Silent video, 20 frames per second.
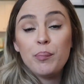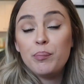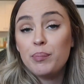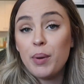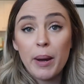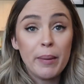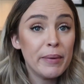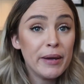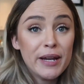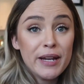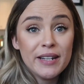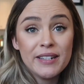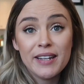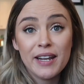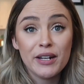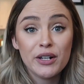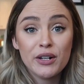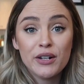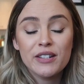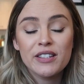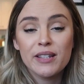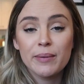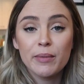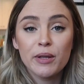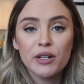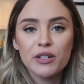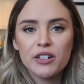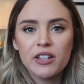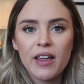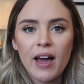baby container
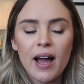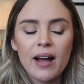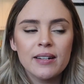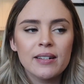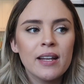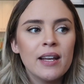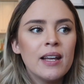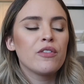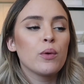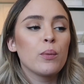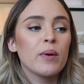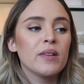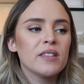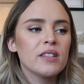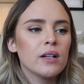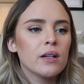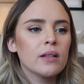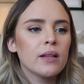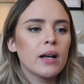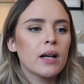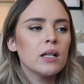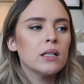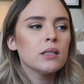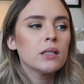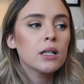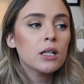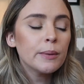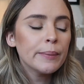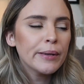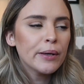similar to that for once they're like a
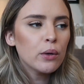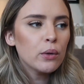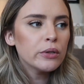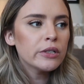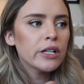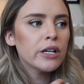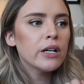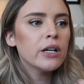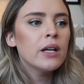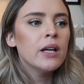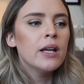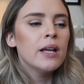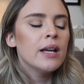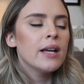little bit older